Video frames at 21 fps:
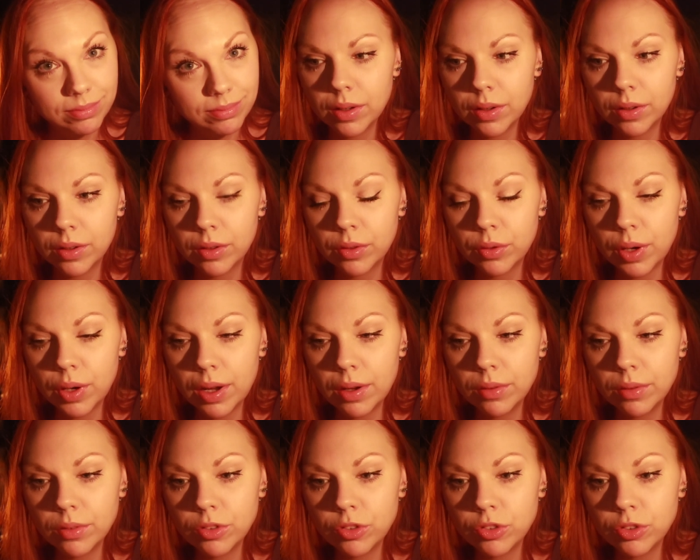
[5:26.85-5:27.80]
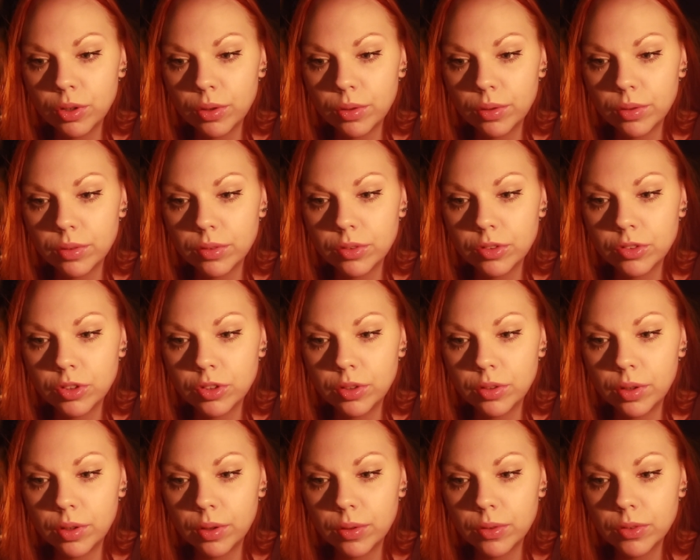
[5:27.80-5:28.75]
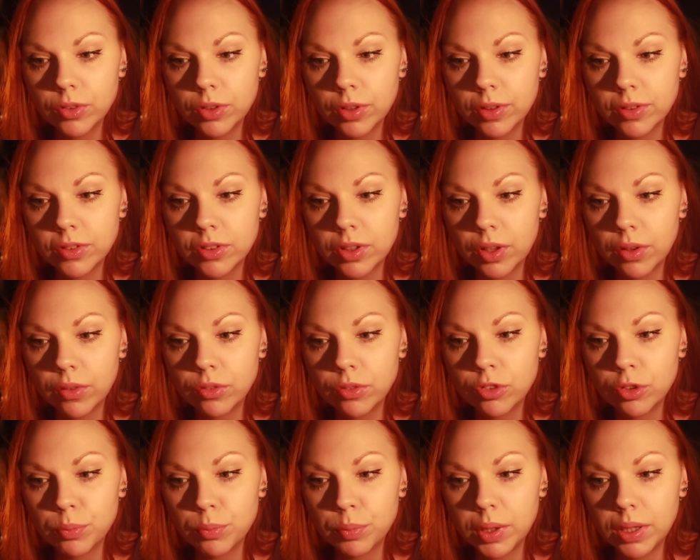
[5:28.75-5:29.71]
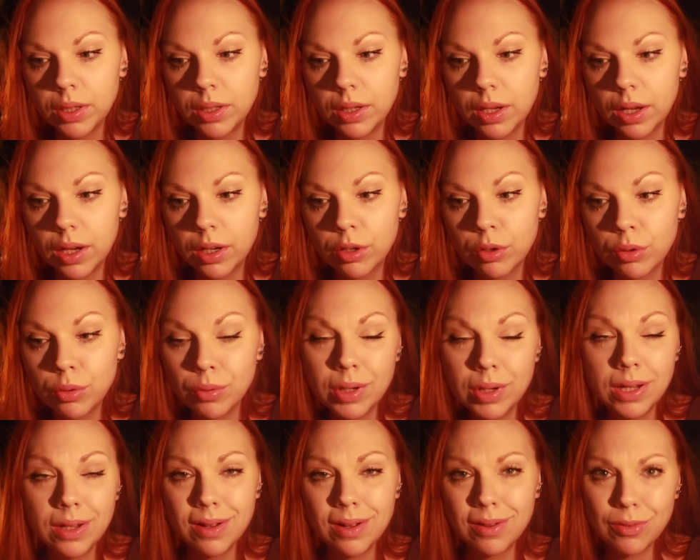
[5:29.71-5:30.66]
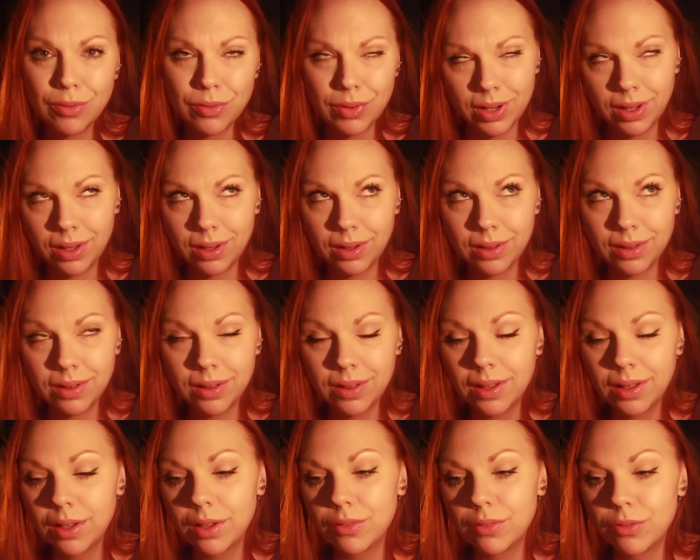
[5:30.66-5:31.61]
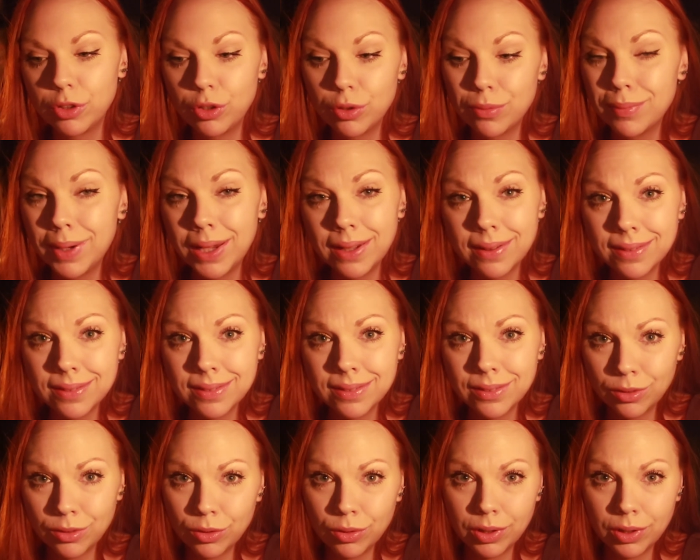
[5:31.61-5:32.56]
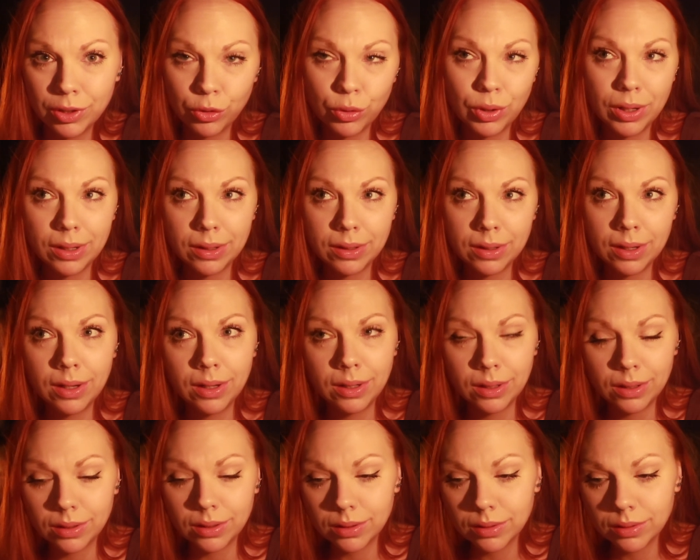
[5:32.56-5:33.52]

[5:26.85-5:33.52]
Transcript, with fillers: Her crown shows she knows herself to be a queen already. For you males, you know that you are a king.